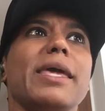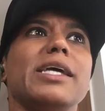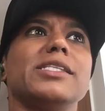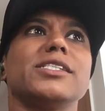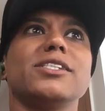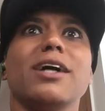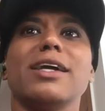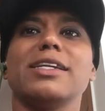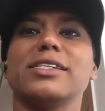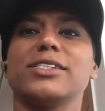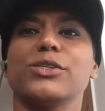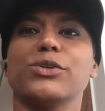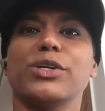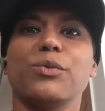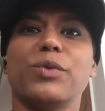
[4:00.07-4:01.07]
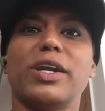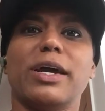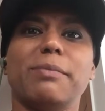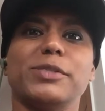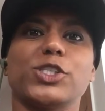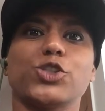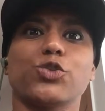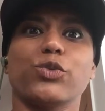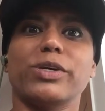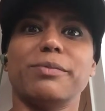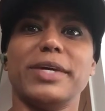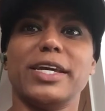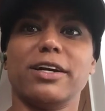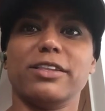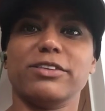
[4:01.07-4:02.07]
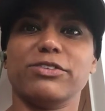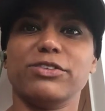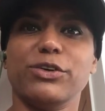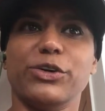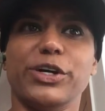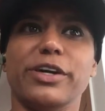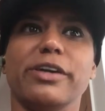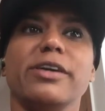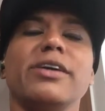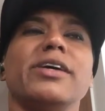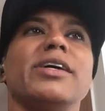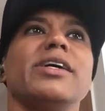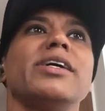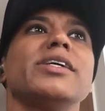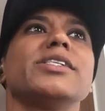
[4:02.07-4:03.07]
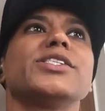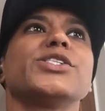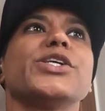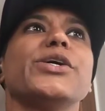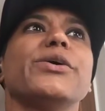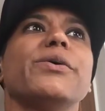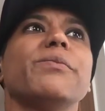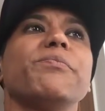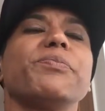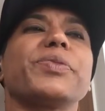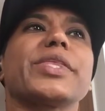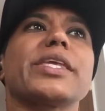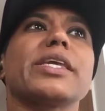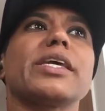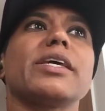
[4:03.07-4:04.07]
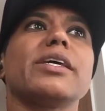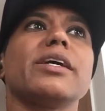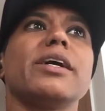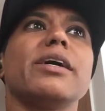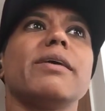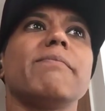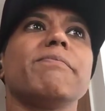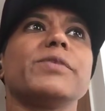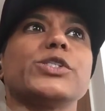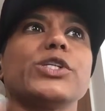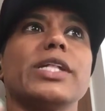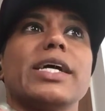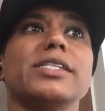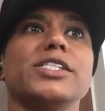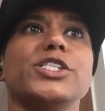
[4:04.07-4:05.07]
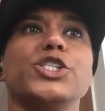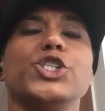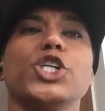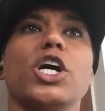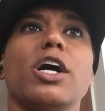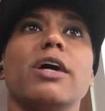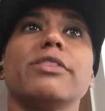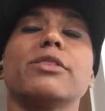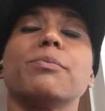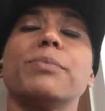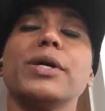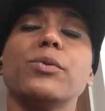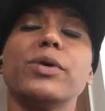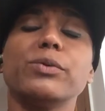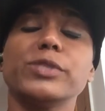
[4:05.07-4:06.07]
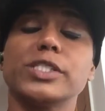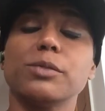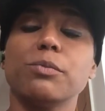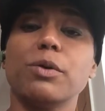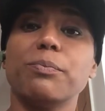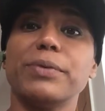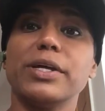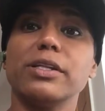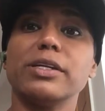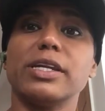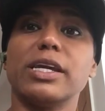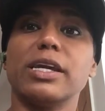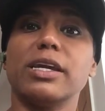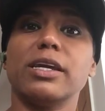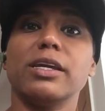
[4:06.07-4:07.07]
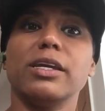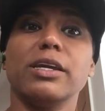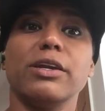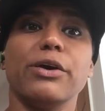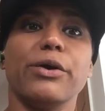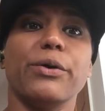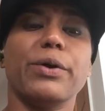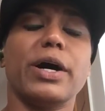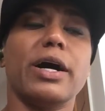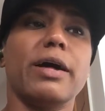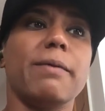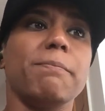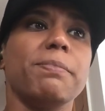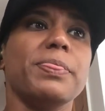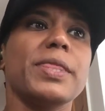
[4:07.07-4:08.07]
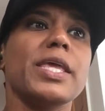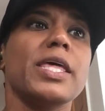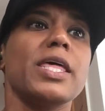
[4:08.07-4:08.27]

It's not necessarily when I'm screaming on the floor. So that's the jaw. The big one was the mobility. What